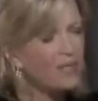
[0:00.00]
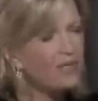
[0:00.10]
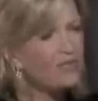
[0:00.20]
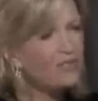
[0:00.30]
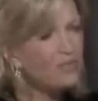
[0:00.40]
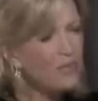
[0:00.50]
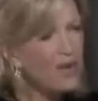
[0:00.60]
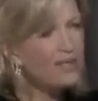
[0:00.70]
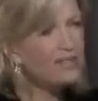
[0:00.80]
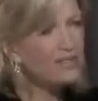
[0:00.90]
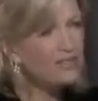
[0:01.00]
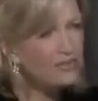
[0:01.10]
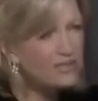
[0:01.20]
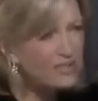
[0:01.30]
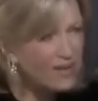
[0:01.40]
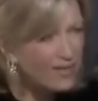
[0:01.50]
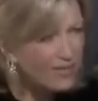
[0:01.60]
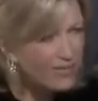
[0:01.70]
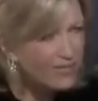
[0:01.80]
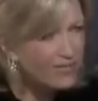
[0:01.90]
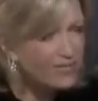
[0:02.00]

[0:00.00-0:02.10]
But are you surprised at yourself